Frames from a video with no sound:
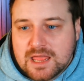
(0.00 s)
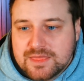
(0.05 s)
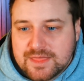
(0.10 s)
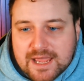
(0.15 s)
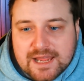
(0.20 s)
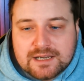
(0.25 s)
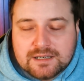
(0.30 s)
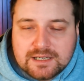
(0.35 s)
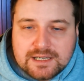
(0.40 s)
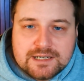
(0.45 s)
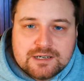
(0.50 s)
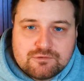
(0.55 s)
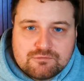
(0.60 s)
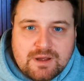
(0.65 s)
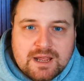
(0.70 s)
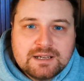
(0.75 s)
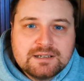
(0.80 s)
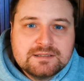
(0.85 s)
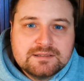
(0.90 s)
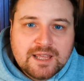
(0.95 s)
They need a
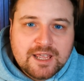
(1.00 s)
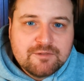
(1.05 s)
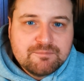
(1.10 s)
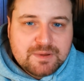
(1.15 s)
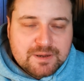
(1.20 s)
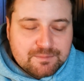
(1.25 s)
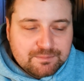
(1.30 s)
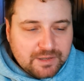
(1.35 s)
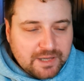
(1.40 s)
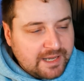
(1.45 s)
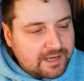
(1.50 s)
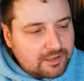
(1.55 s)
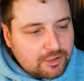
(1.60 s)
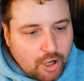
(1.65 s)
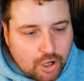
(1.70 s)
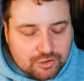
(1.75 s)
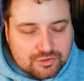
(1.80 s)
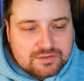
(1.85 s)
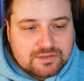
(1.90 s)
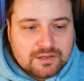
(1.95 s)
rest. They've been playing
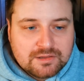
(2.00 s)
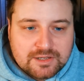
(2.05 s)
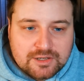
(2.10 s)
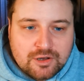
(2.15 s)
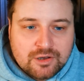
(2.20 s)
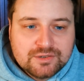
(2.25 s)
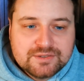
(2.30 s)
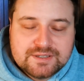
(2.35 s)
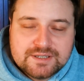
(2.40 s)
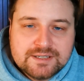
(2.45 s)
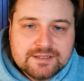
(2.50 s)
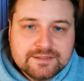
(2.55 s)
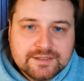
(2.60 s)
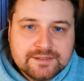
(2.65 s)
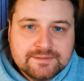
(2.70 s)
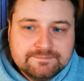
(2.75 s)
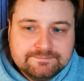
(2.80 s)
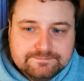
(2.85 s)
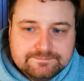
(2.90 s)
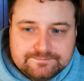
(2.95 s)
constantly all season.